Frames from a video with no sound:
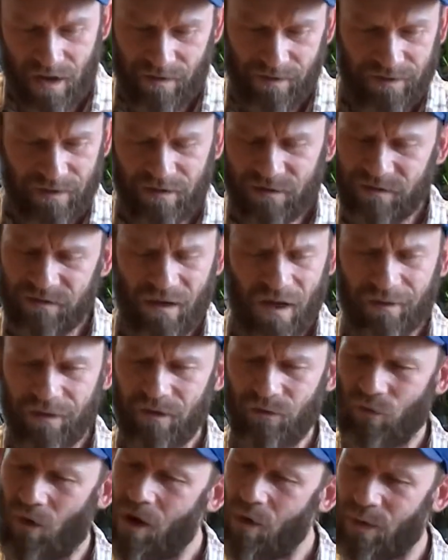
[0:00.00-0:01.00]
There's
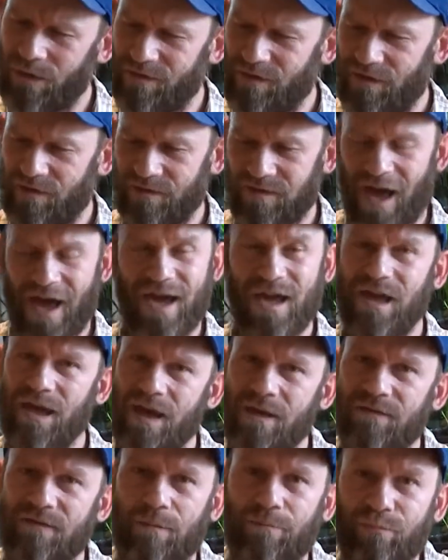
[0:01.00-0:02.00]
nothing wrong with this light, it
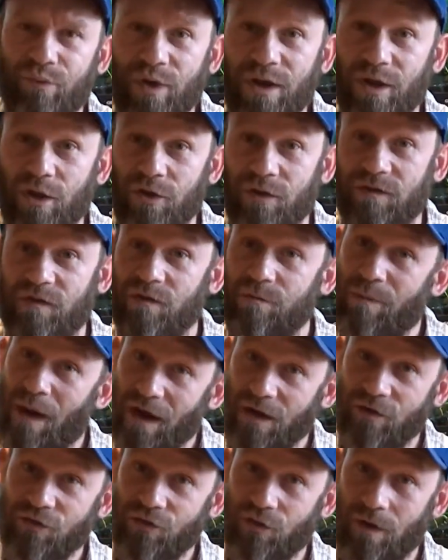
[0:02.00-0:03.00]
gives a pretty good
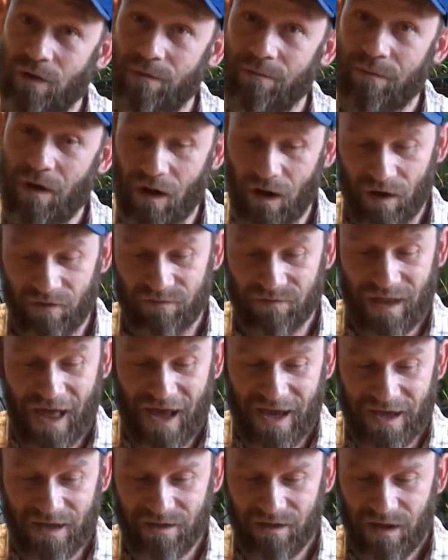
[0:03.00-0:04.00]
spectrum of
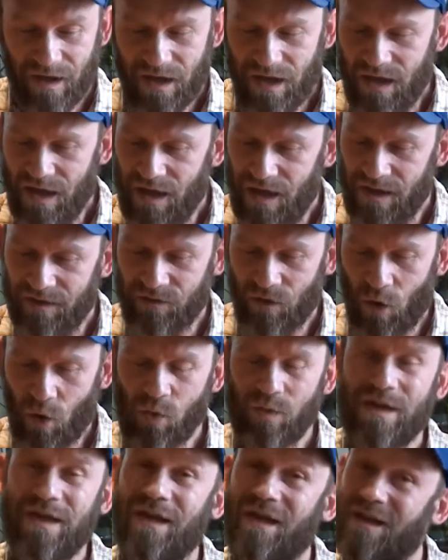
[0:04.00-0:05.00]
light, it's
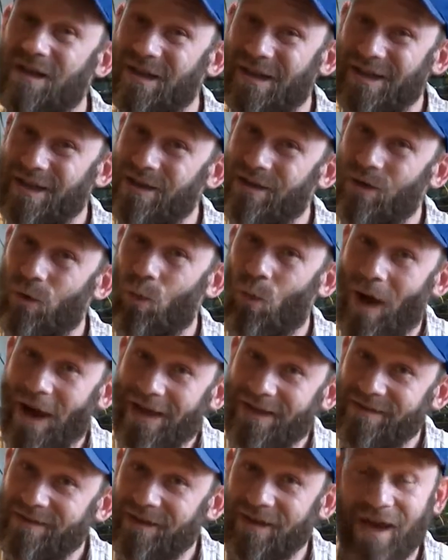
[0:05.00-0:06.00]
only clear
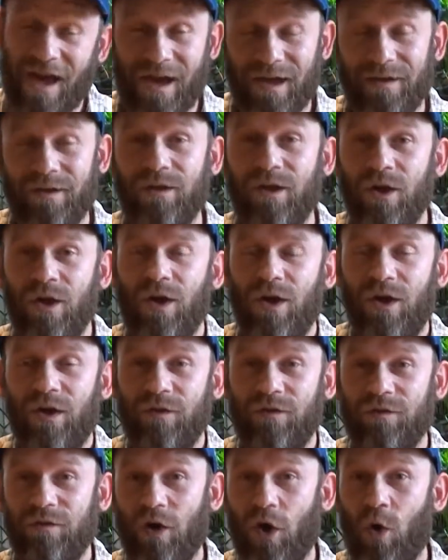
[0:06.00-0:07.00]
white again.
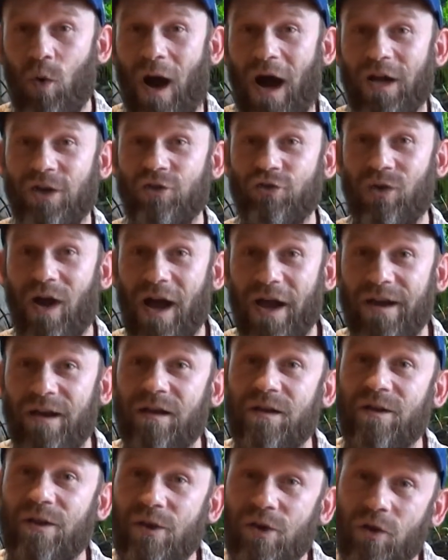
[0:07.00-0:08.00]
So I tried a
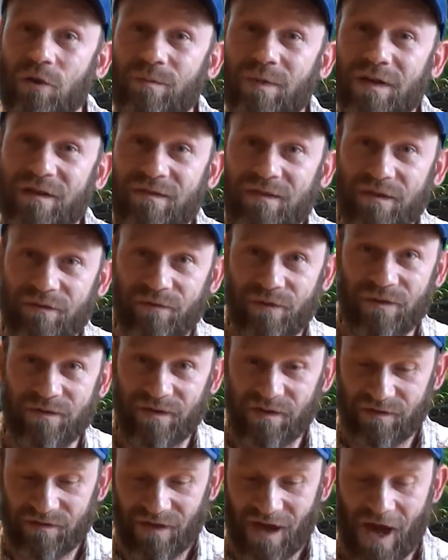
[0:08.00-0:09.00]
little bit different
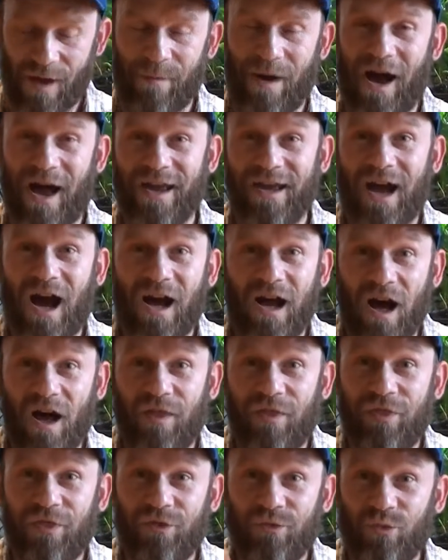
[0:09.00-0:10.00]
this time. I got a
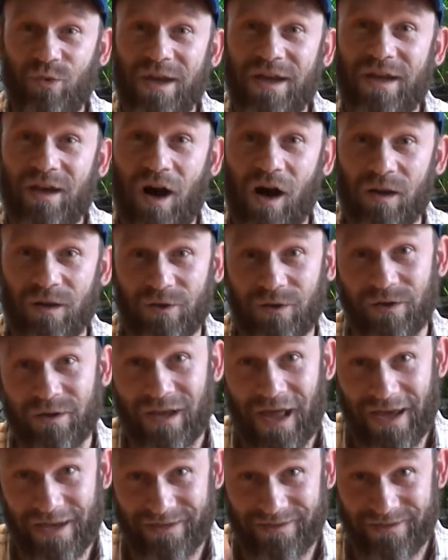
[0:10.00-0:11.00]
3-color
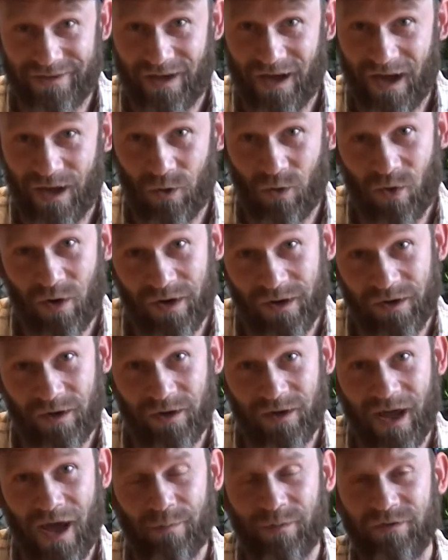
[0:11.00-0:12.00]
light I ordered
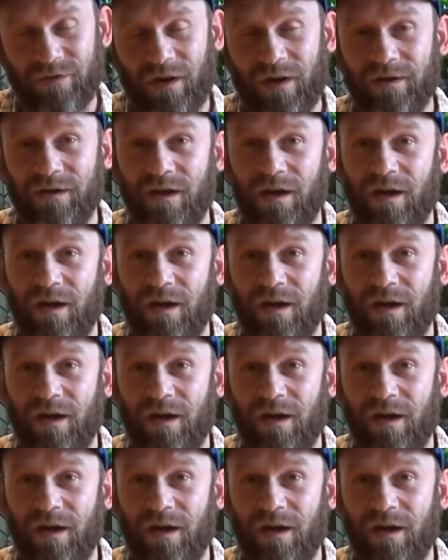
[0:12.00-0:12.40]
on Amazon.